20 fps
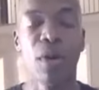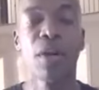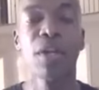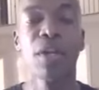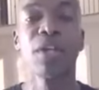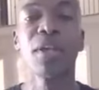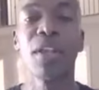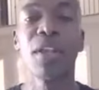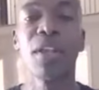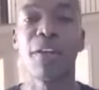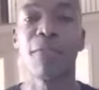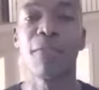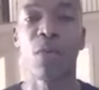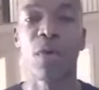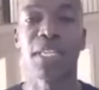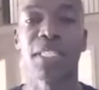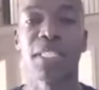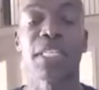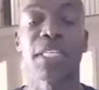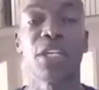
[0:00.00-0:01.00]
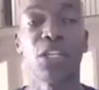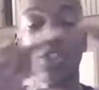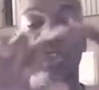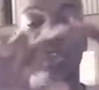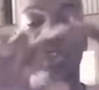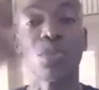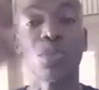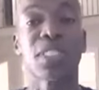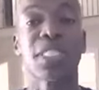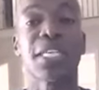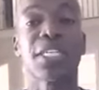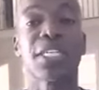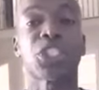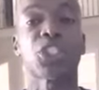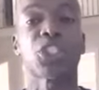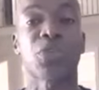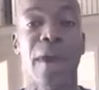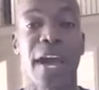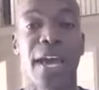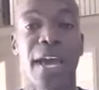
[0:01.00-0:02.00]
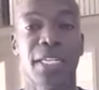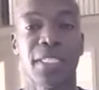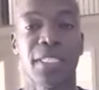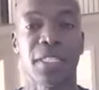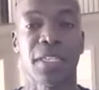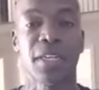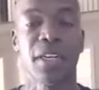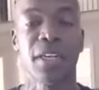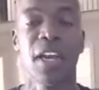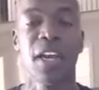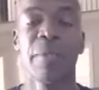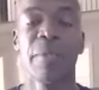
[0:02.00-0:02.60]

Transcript: your loved ones, can use this strategy,